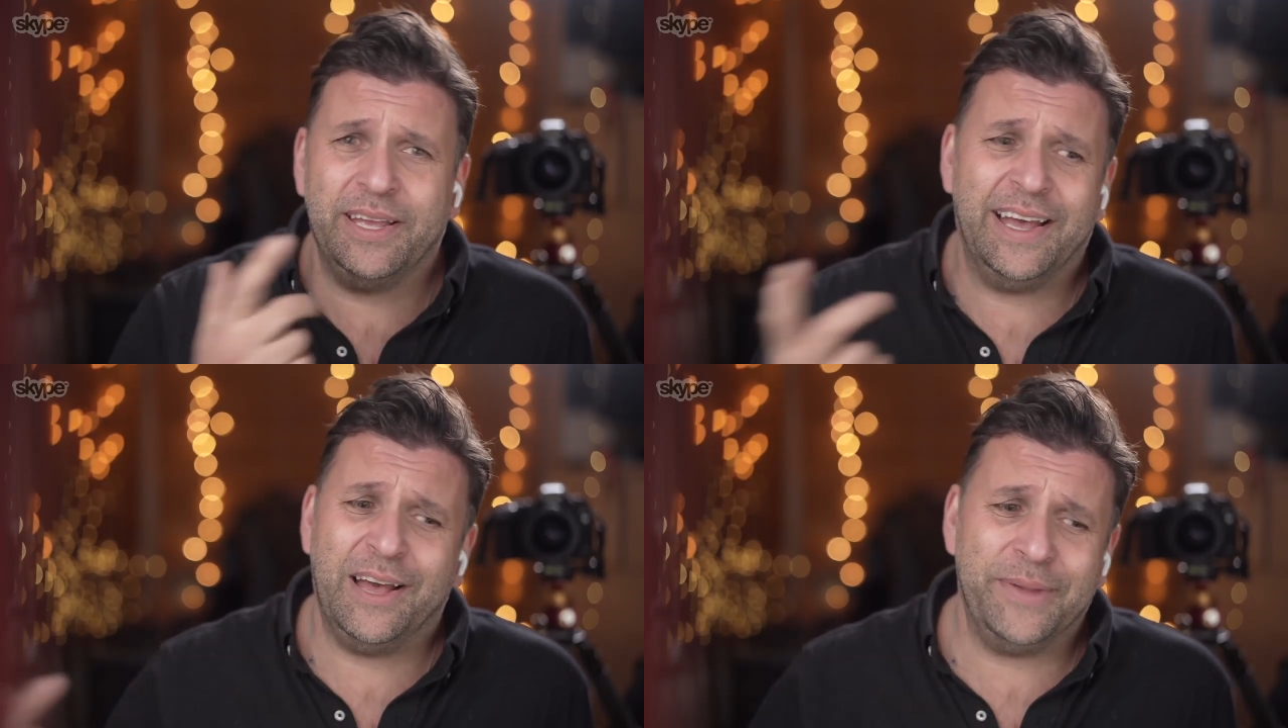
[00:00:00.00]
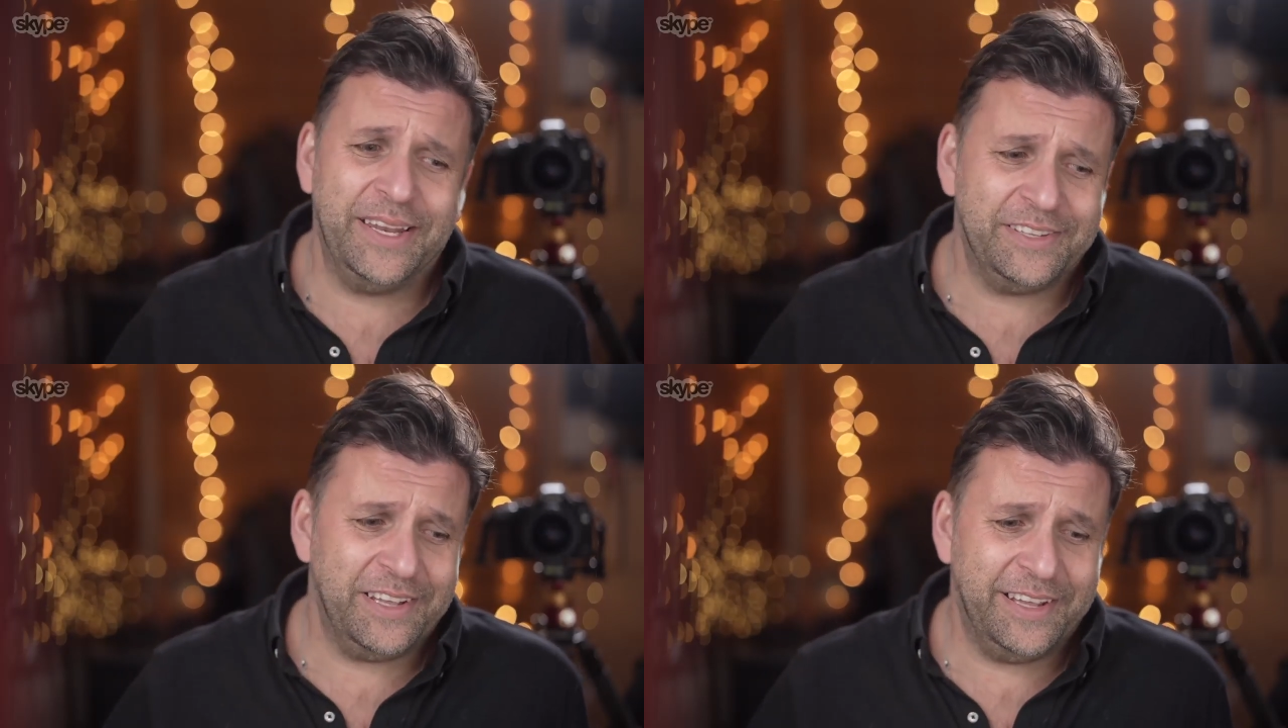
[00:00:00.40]
But yeah, I
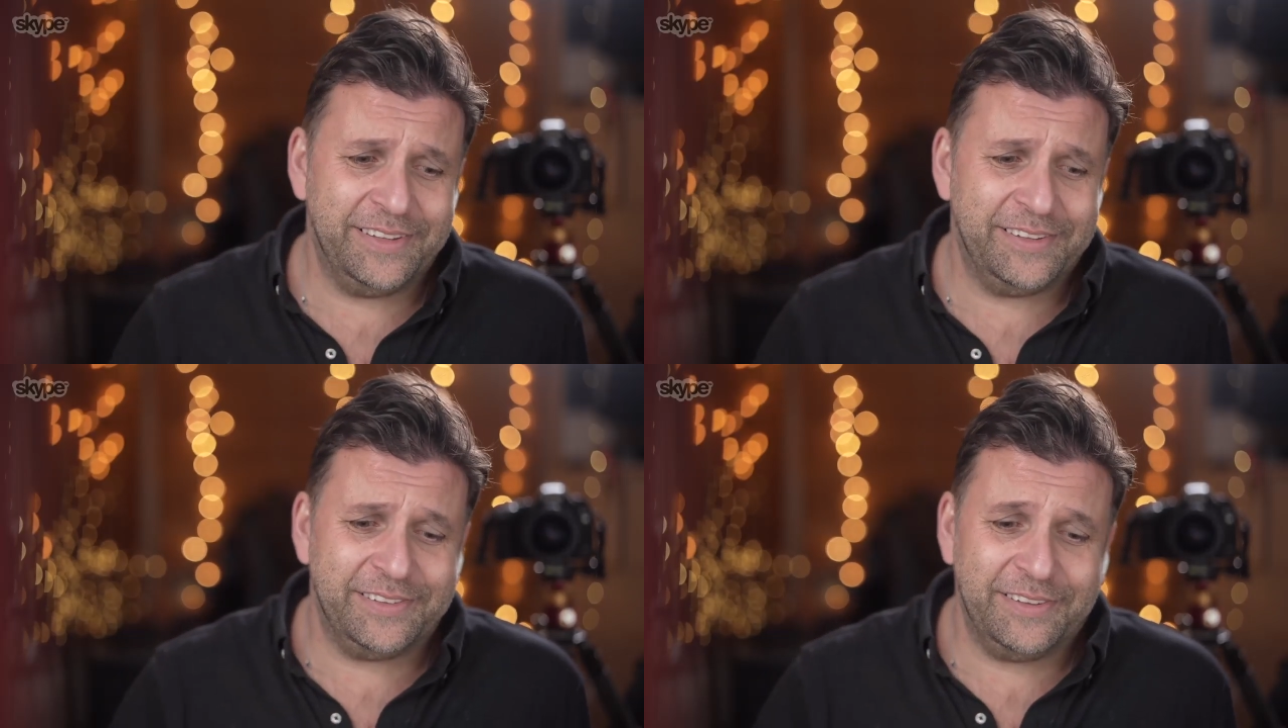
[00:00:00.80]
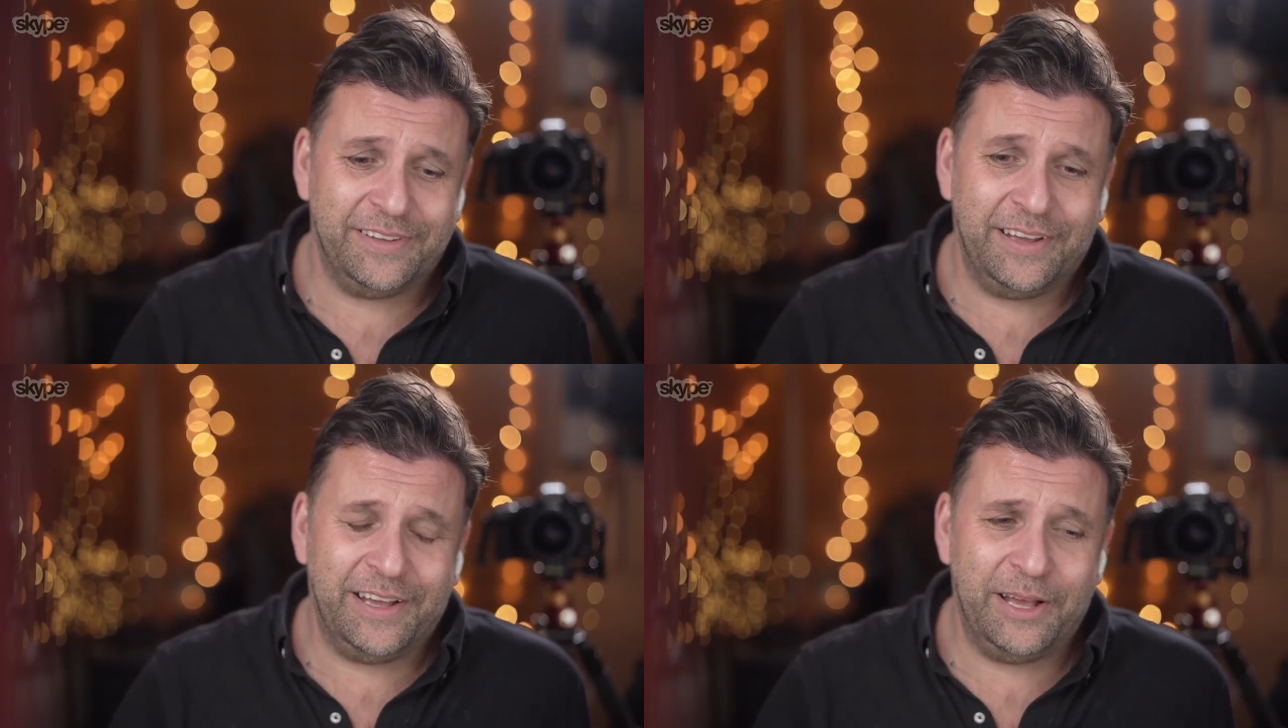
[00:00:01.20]
mean, it's
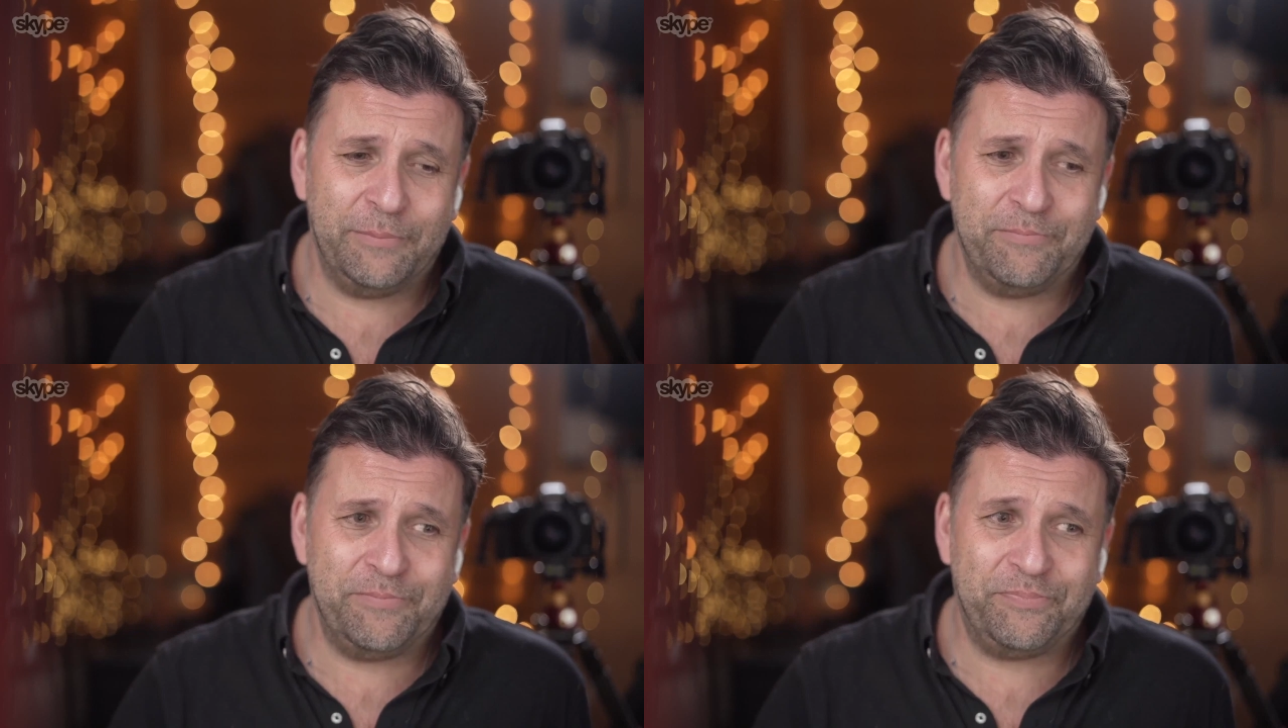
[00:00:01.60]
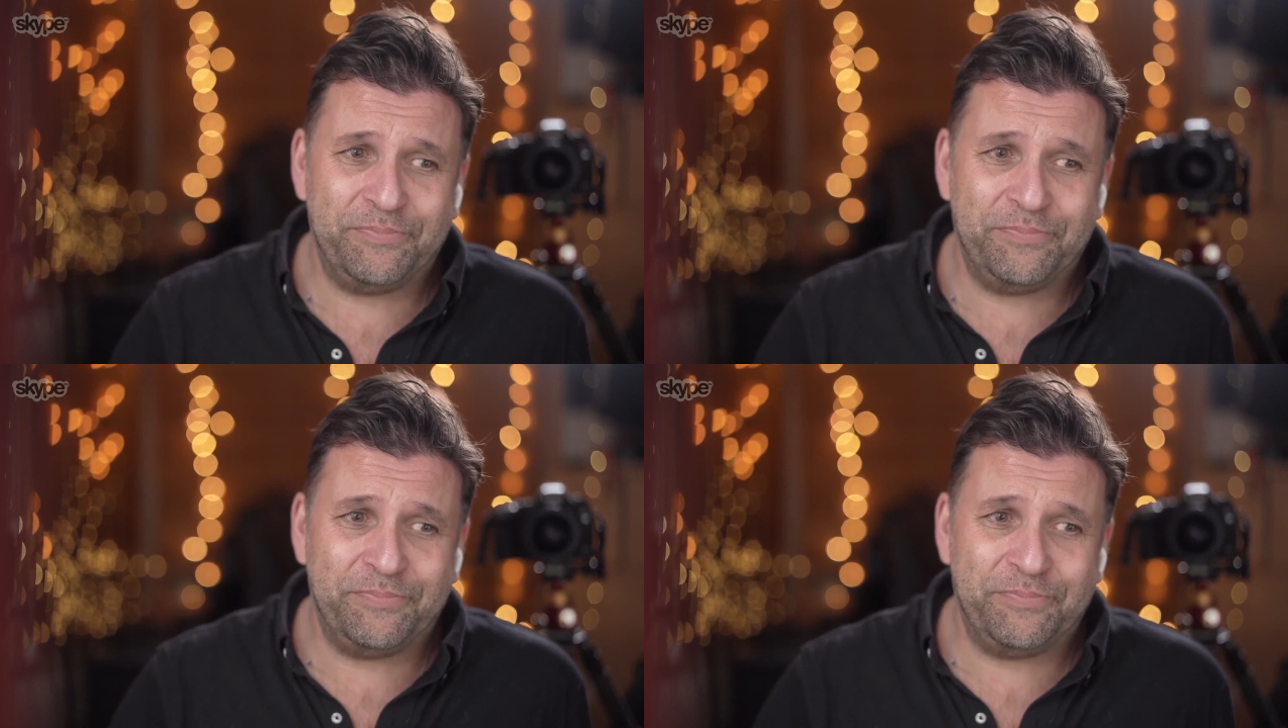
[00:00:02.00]
I'd